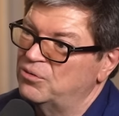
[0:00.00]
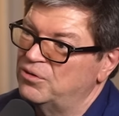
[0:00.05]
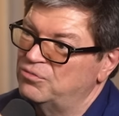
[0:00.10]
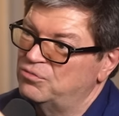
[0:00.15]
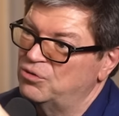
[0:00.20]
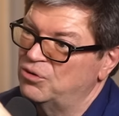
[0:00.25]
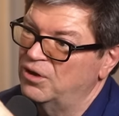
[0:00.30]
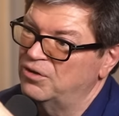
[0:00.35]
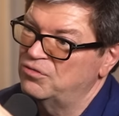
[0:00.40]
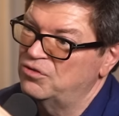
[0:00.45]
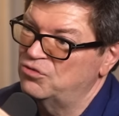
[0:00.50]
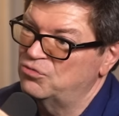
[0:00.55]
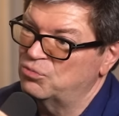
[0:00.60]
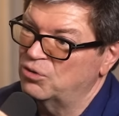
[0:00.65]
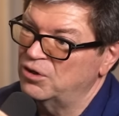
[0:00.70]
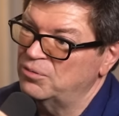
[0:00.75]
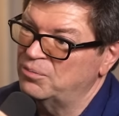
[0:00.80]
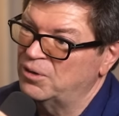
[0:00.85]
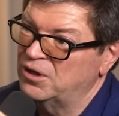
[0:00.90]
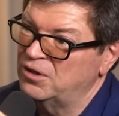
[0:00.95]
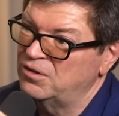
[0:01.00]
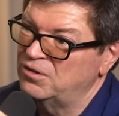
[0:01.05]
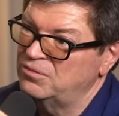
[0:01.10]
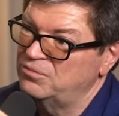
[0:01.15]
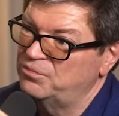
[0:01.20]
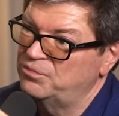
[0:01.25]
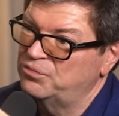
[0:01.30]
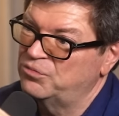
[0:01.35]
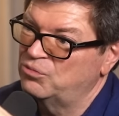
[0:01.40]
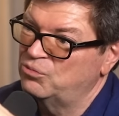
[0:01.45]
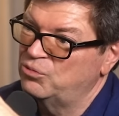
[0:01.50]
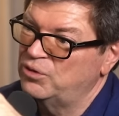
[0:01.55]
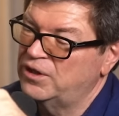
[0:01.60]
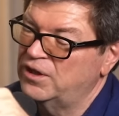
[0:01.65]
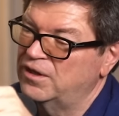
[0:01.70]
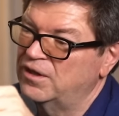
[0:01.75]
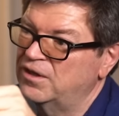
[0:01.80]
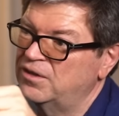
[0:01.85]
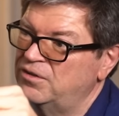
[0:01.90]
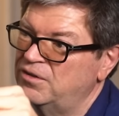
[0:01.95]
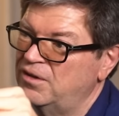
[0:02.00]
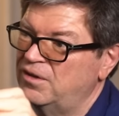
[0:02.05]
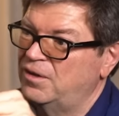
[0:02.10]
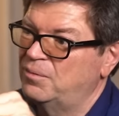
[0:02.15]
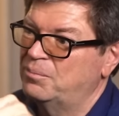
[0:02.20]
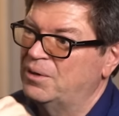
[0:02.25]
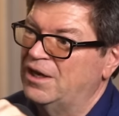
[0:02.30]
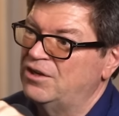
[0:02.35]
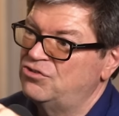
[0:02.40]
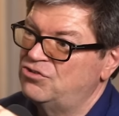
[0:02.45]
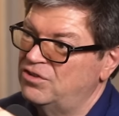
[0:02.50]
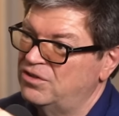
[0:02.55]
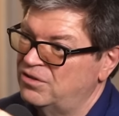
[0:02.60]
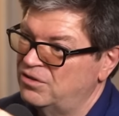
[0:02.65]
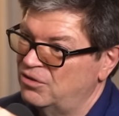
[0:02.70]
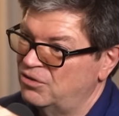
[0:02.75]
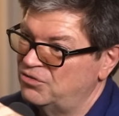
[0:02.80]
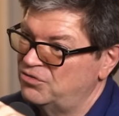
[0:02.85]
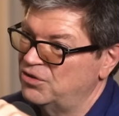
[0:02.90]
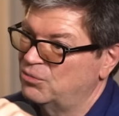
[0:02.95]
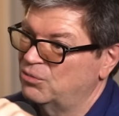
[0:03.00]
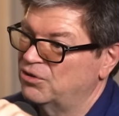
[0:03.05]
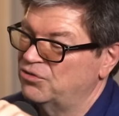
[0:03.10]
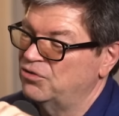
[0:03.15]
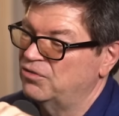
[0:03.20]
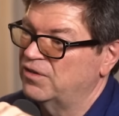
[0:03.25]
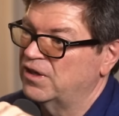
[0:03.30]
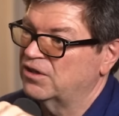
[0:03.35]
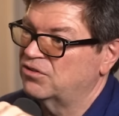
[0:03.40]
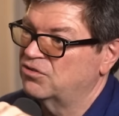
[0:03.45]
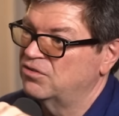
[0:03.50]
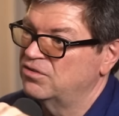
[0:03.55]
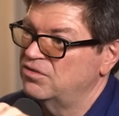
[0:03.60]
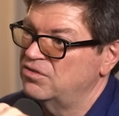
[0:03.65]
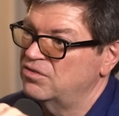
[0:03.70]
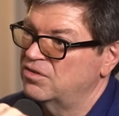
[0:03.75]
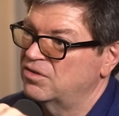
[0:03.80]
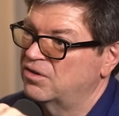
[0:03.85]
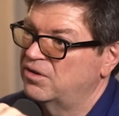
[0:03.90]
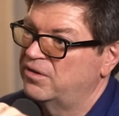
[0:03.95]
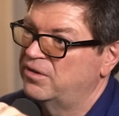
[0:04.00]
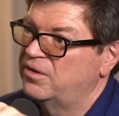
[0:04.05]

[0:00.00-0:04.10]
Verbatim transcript: if you have this world model, we can imagine a sequence of actions,